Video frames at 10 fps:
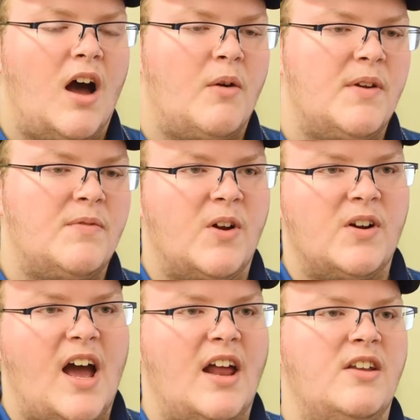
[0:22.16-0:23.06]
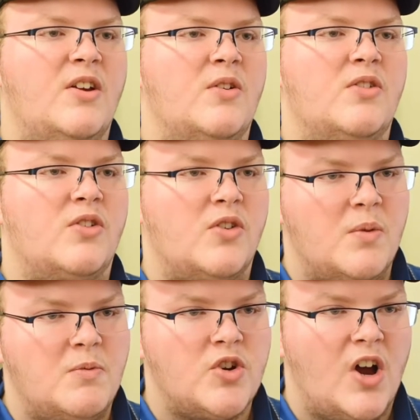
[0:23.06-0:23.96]
We've learned how to use the
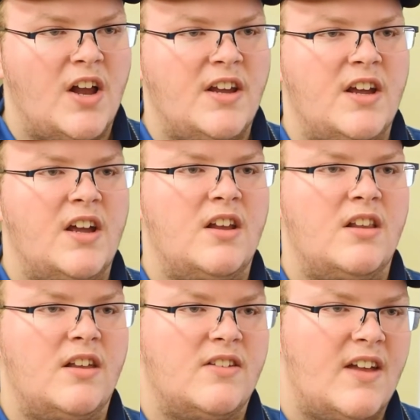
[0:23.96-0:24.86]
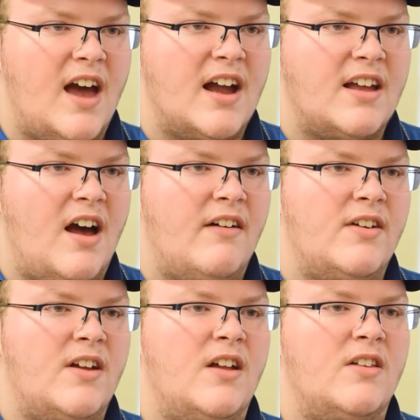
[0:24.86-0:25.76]
soup trunnion, the stack
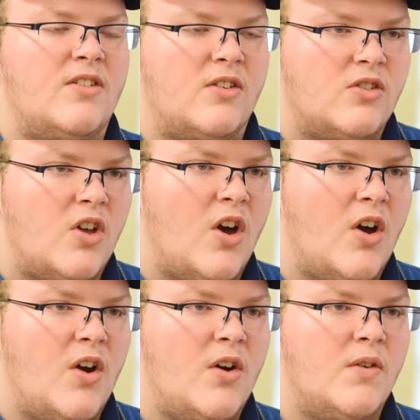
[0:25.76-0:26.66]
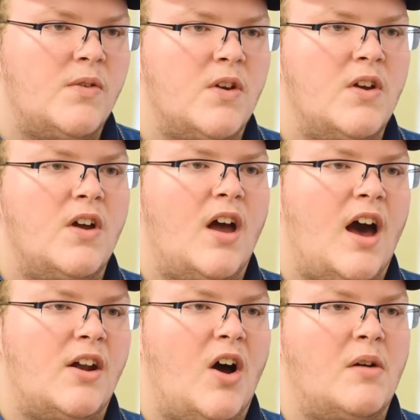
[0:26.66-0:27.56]
ovens, the stoves,
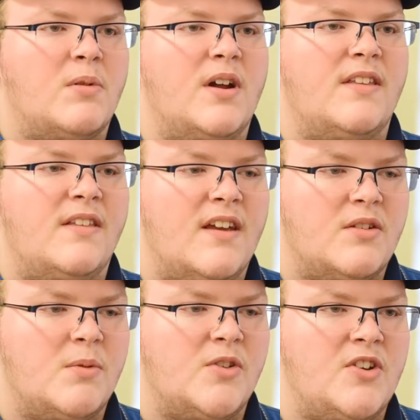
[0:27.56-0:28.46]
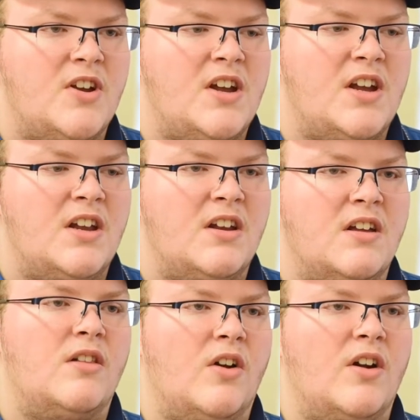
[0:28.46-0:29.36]
how to operate the dish machine,
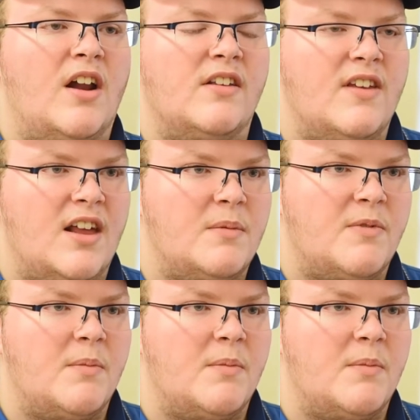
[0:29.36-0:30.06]
learn how to set up for